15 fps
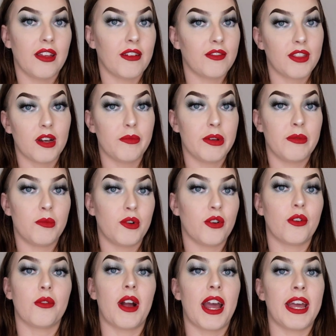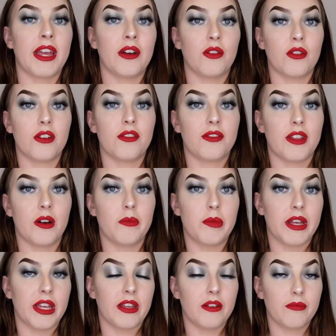if they'll be more grey or if they'll
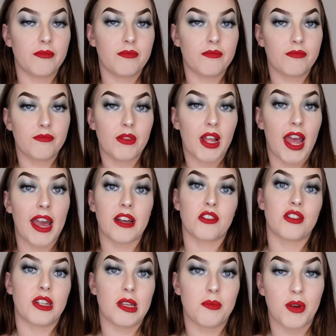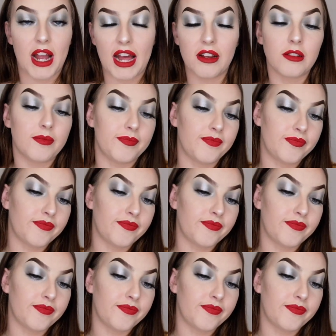be actually brown.